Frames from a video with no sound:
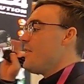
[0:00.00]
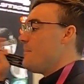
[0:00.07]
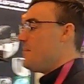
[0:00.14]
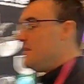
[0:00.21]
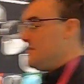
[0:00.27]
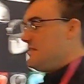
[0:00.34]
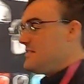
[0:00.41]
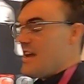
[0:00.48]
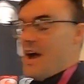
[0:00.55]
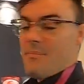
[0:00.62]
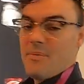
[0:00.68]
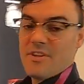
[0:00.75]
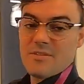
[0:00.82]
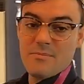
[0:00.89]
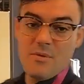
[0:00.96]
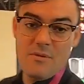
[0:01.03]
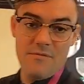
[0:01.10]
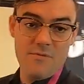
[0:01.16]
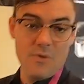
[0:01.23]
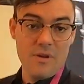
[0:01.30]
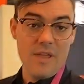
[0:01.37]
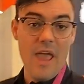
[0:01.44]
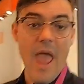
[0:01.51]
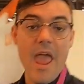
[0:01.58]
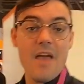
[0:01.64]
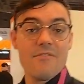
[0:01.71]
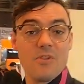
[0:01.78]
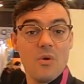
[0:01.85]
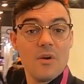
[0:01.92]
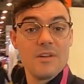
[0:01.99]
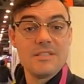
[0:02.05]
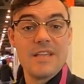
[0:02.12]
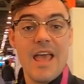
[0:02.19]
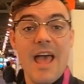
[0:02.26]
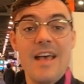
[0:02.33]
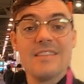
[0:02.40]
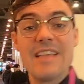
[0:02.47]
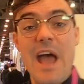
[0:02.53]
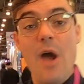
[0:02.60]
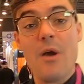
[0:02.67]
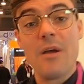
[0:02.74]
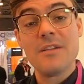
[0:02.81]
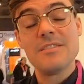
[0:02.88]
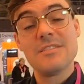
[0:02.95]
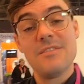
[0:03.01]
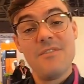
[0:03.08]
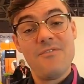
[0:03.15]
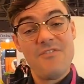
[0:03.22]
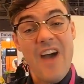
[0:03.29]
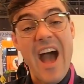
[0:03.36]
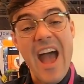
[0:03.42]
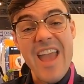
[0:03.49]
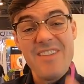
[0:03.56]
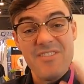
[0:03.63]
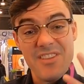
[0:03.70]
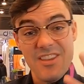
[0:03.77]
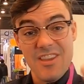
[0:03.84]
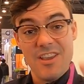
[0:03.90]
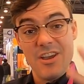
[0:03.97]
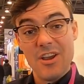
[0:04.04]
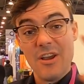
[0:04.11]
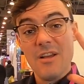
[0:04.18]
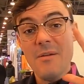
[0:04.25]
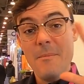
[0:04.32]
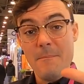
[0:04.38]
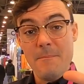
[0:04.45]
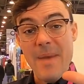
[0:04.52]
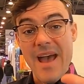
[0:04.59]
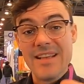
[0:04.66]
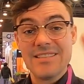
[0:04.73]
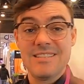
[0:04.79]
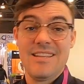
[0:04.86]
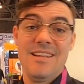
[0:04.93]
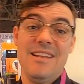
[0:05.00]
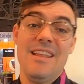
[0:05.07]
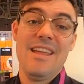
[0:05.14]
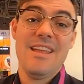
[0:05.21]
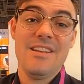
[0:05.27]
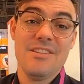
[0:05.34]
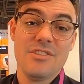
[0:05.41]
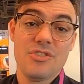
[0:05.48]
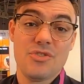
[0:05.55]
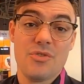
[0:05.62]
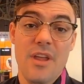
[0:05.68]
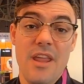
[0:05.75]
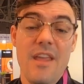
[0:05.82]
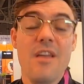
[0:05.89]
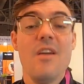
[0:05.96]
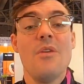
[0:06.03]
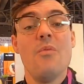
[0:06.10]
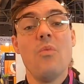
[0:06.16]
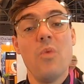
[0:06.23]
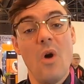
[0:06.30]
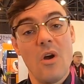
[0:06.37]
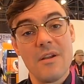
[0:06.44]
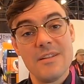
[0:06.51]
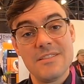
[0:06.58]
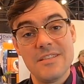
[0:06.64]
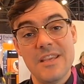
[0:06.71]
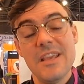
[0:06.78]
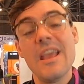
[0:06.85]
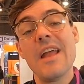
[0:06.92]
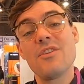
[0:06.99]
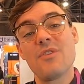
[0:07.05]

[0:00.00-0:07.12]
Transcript: The PTZ Optics Move 4K, of course, has our 5-year best in industry warranty